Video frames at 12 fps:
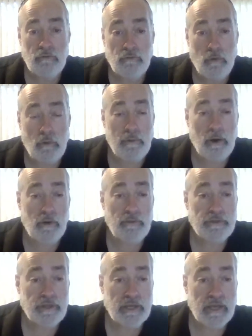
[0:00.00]
for
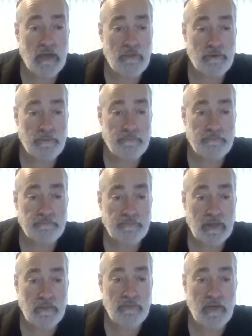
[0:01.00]
both together
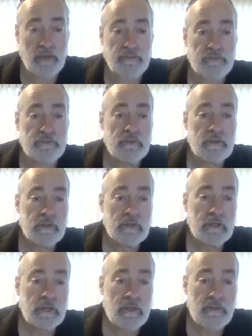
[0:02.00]
and thus
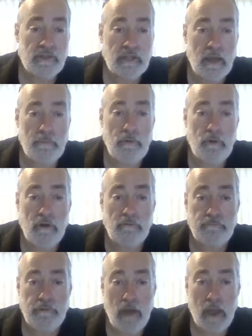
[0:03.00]
the number
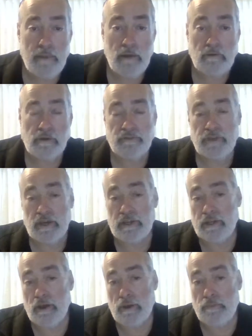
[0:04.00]
of primary and
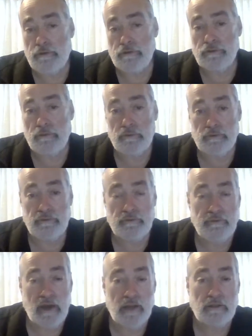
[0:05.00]
secondary principles of
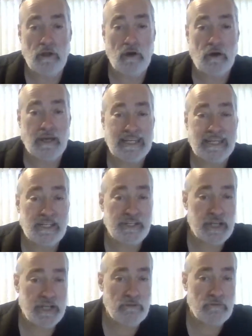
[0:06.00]
divine law in
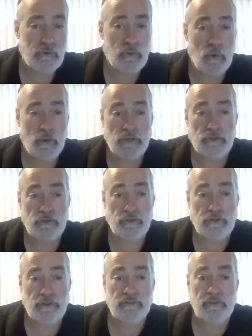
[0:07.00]
general according to
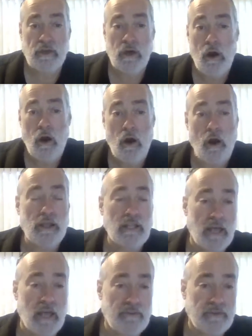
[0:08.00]
this are
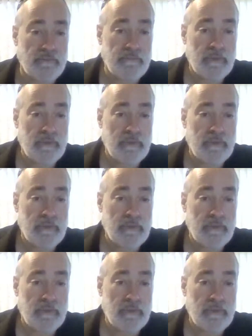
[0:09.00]
11.